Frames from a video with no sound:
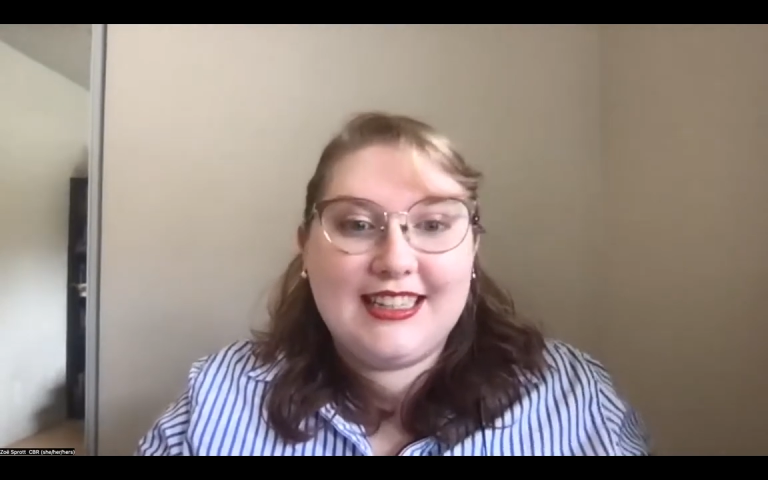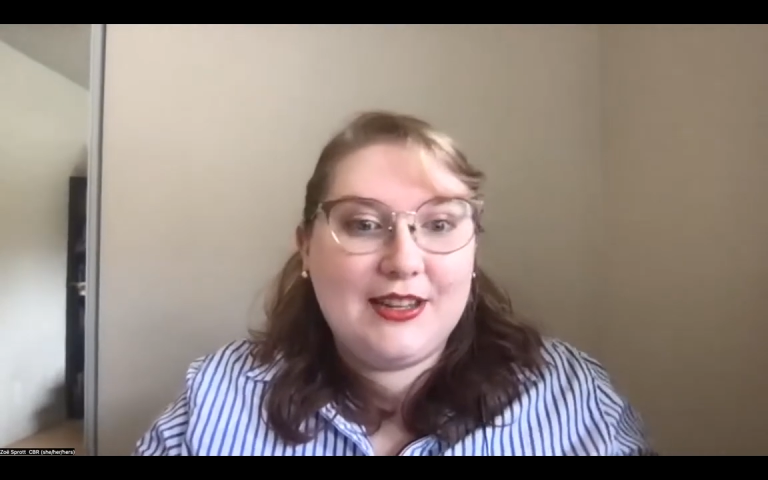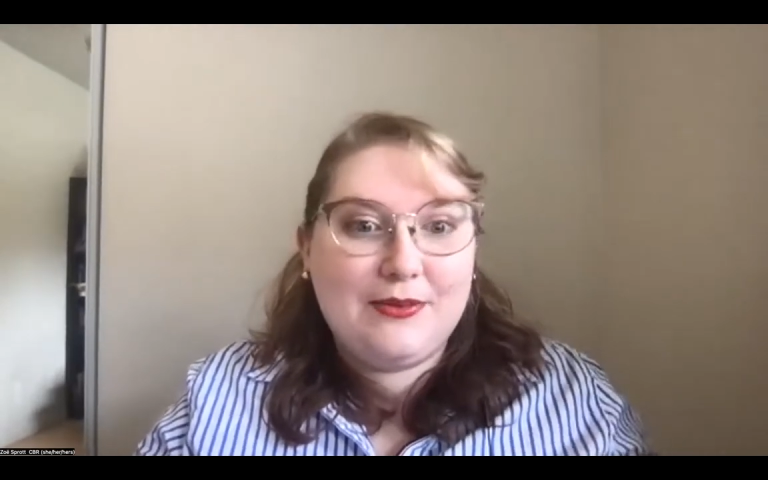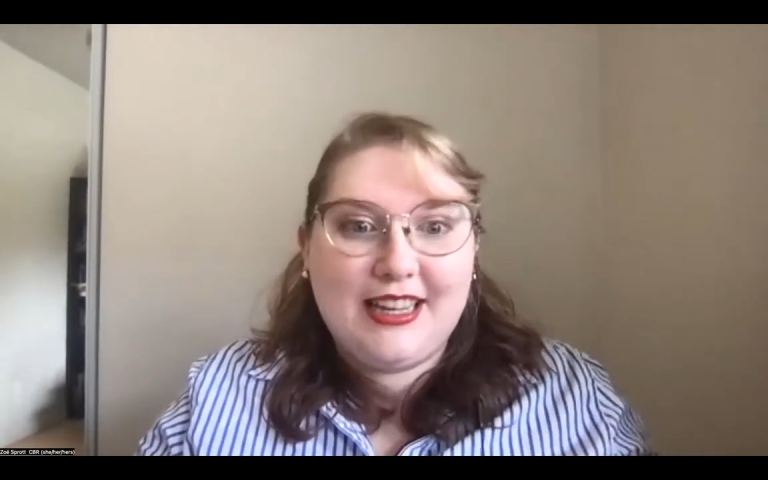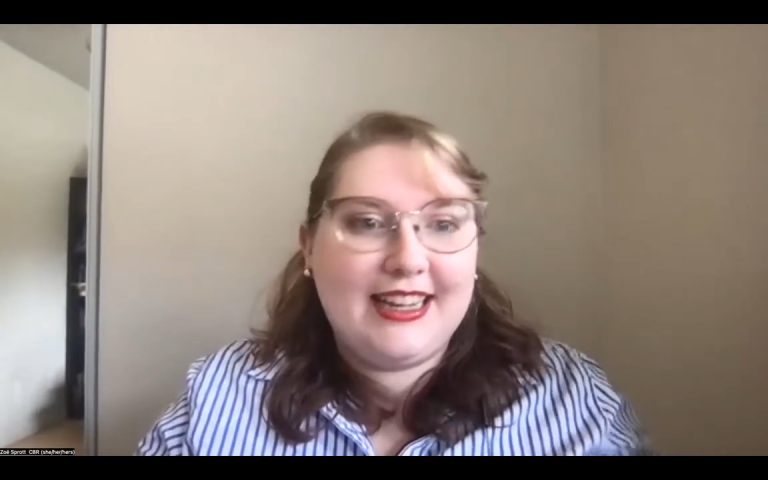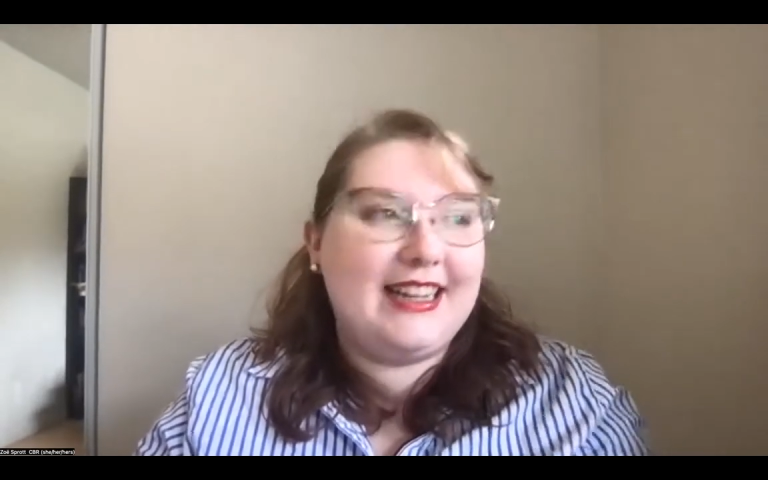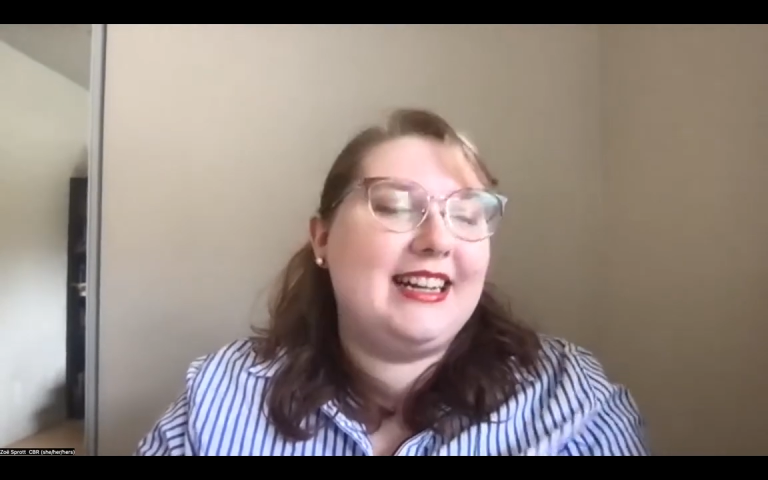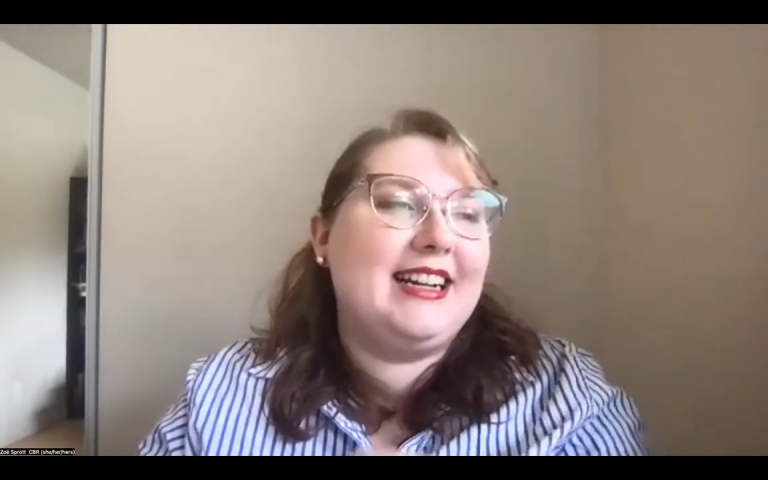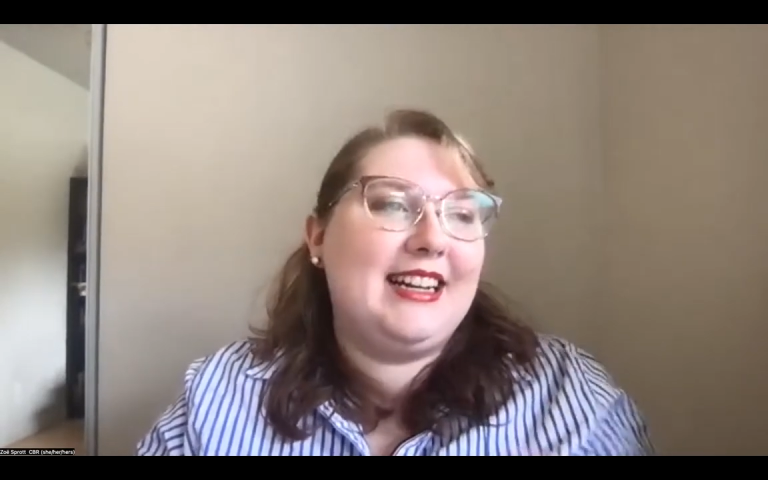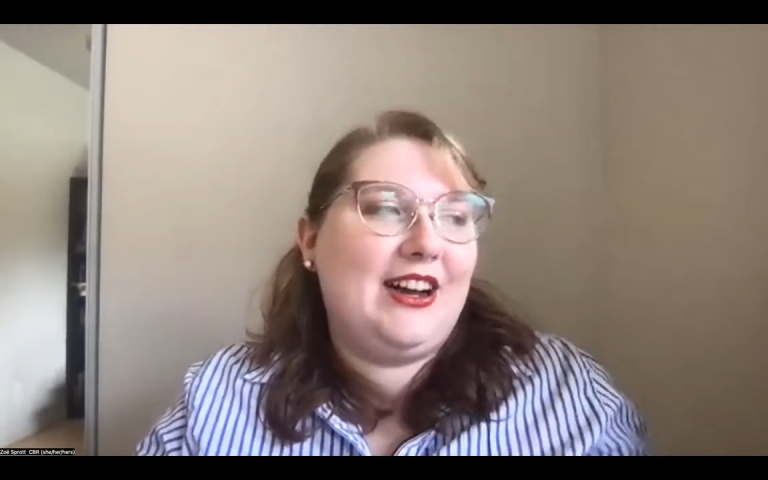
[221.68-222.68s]
to be
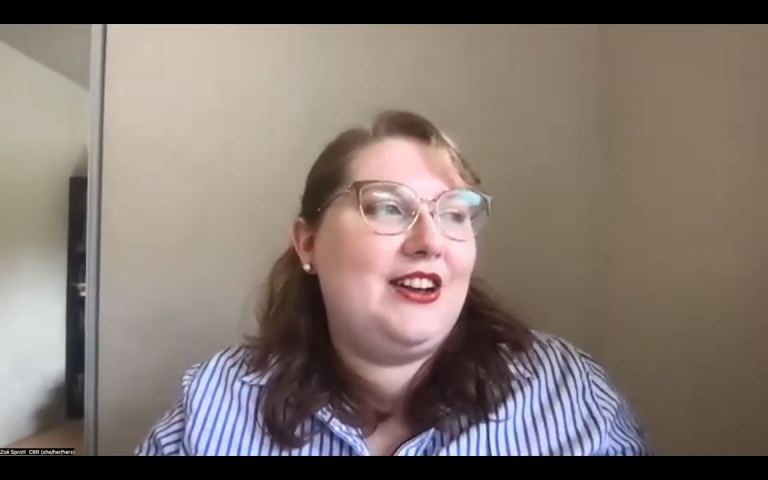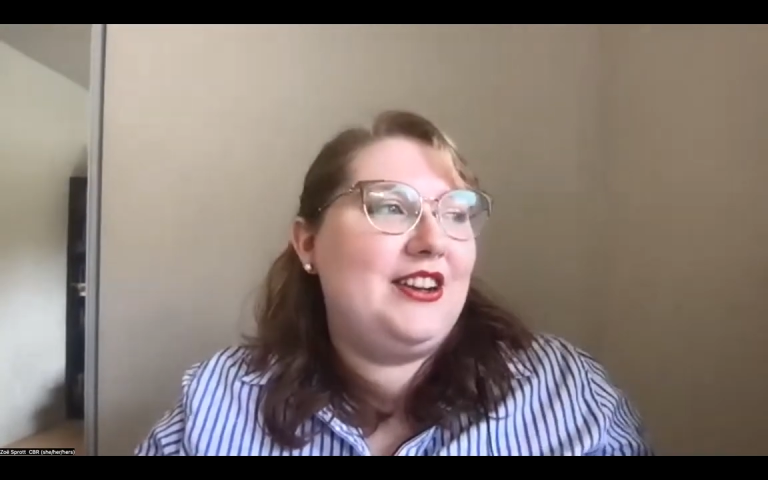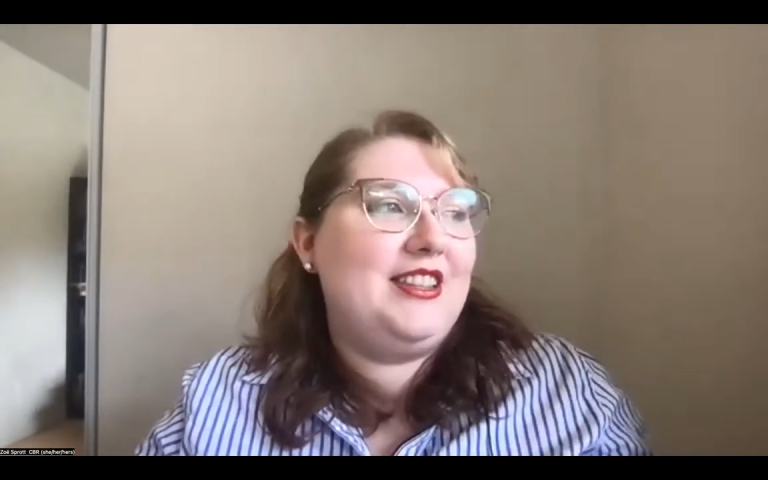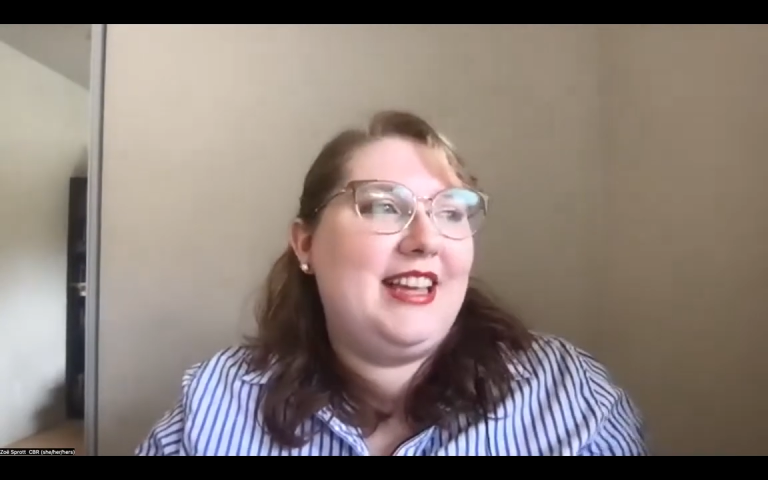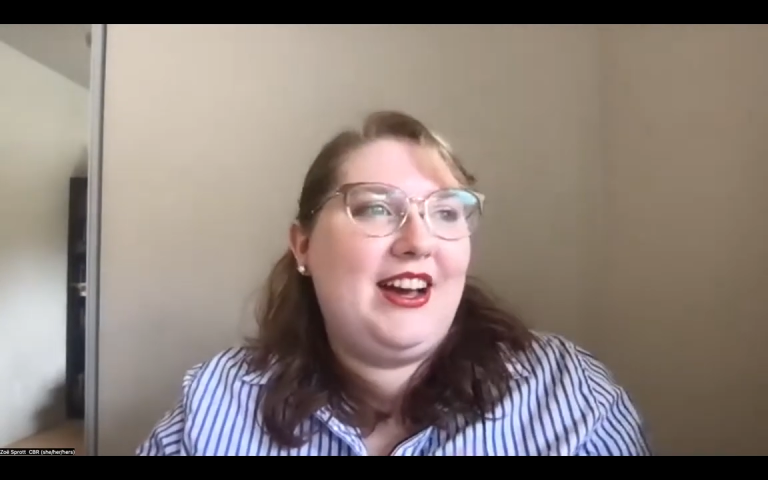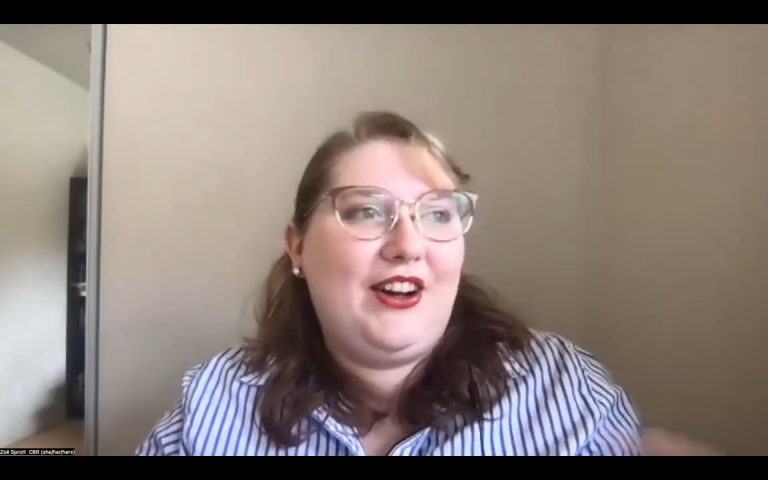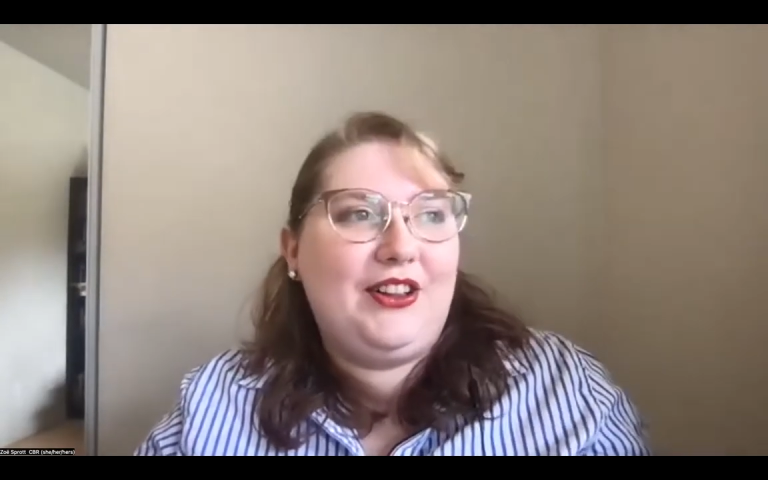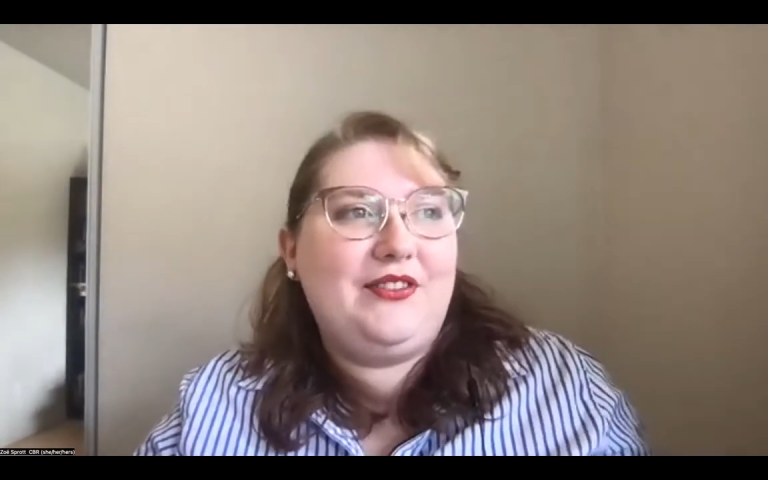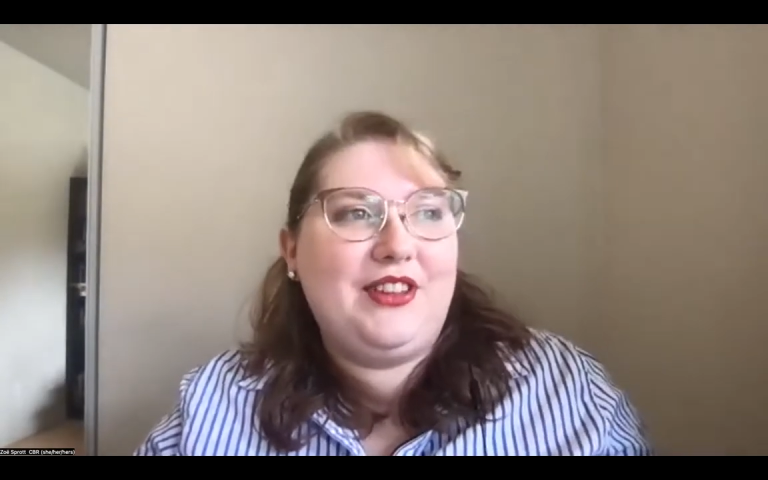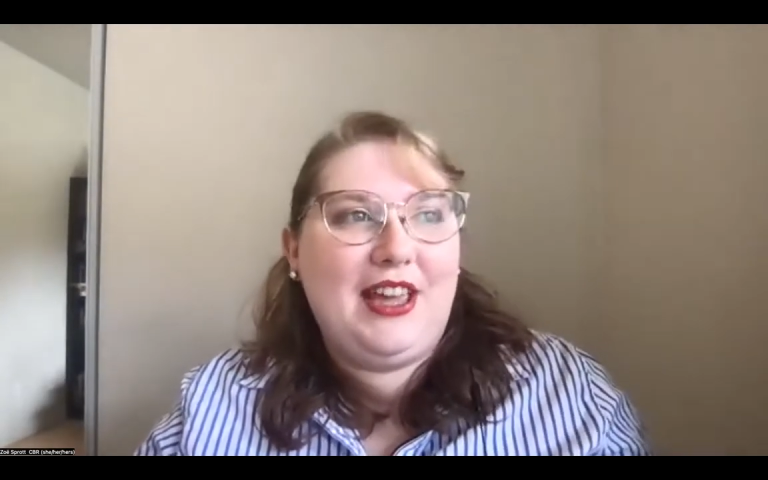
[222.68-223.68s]
here and honored that all
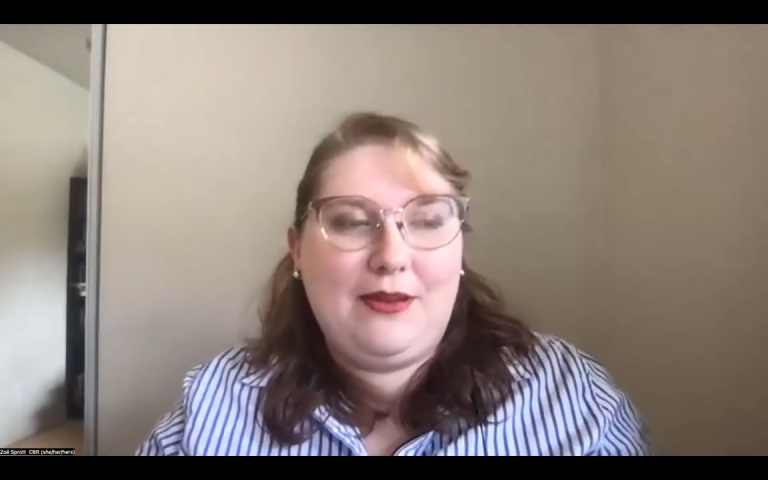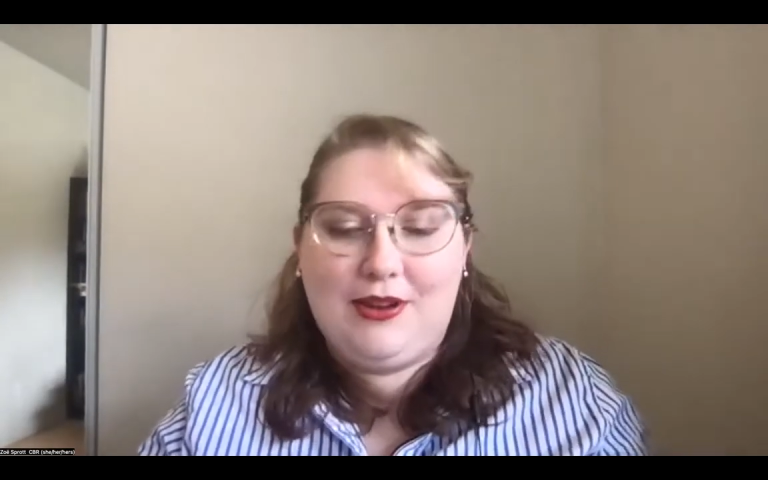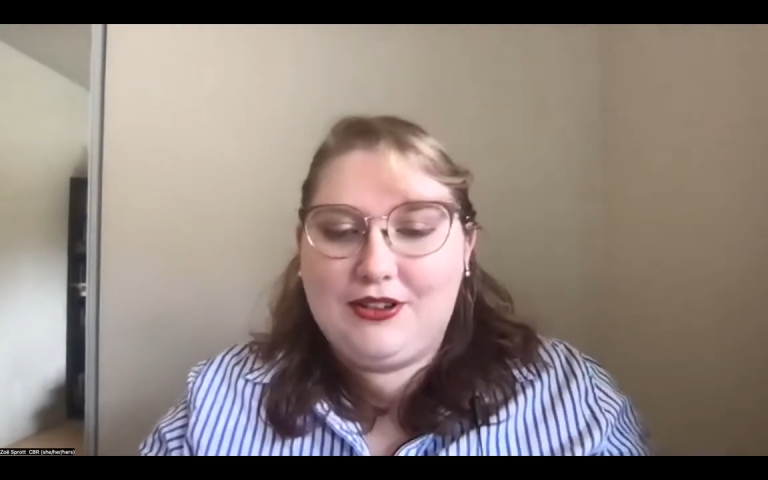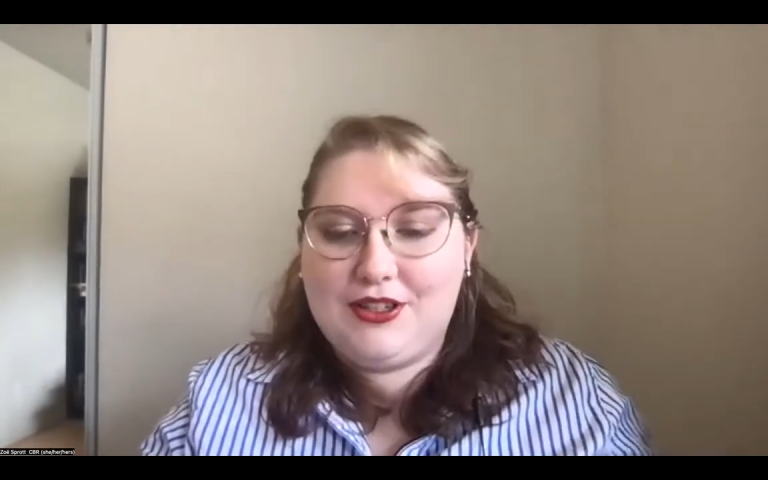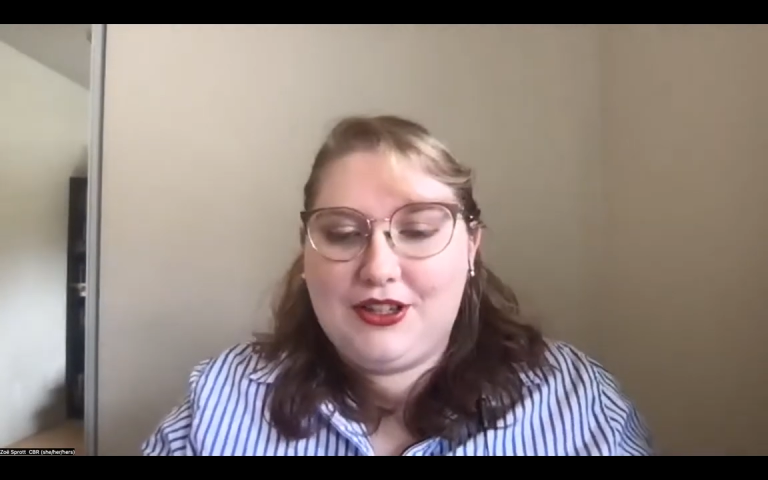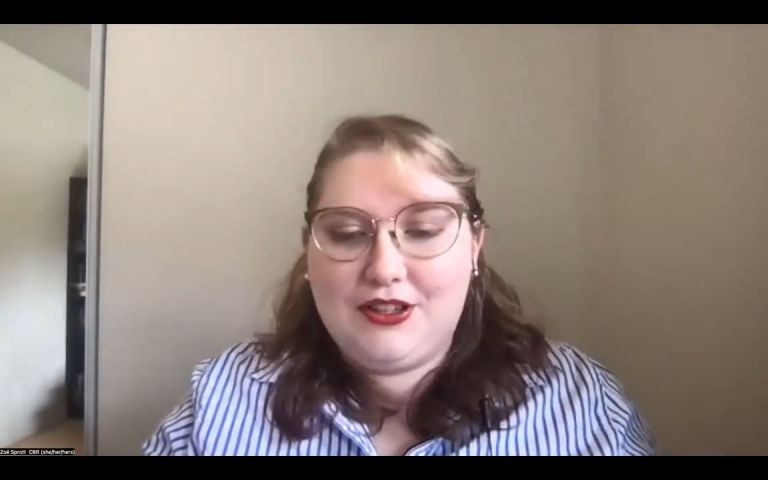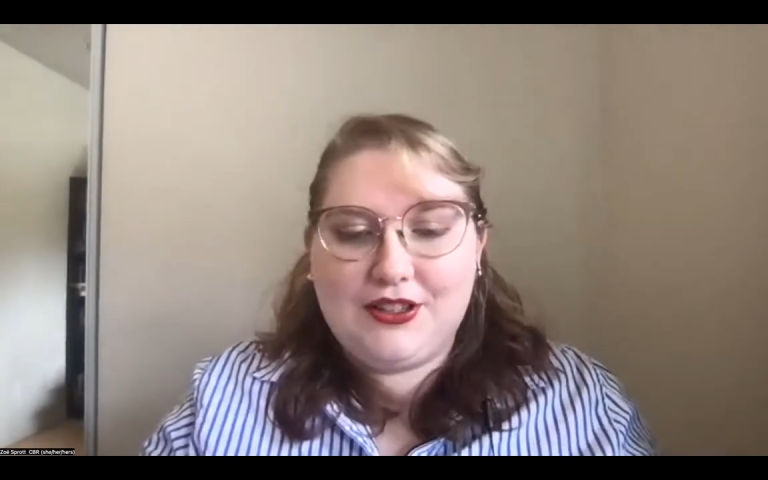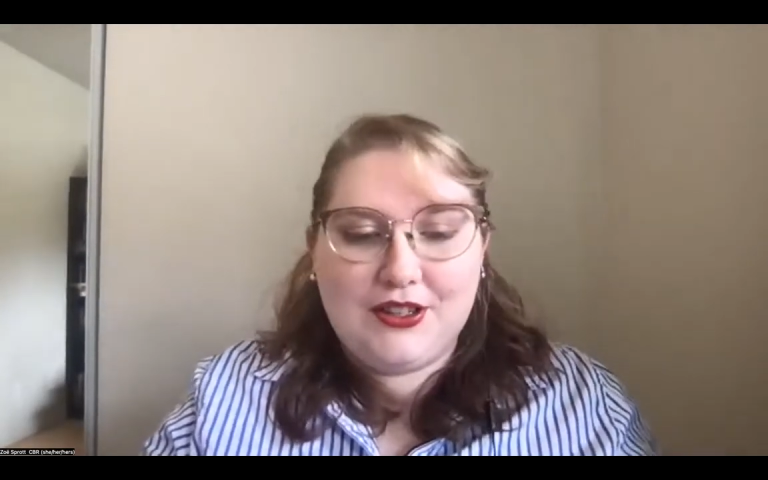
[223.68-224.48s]
of you came out to,